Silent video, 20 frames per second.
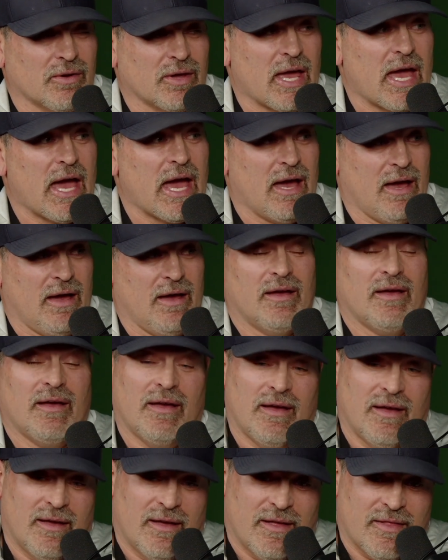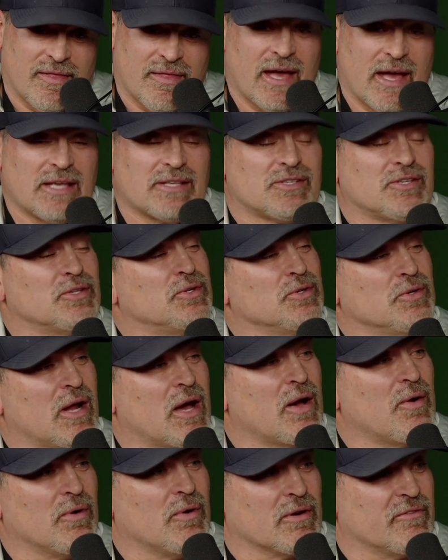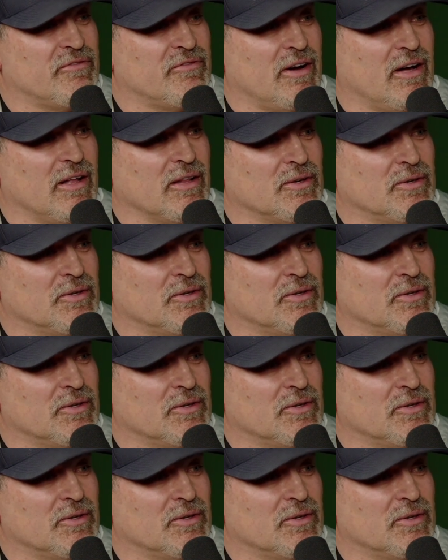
yeah, that's the dude I want to follow.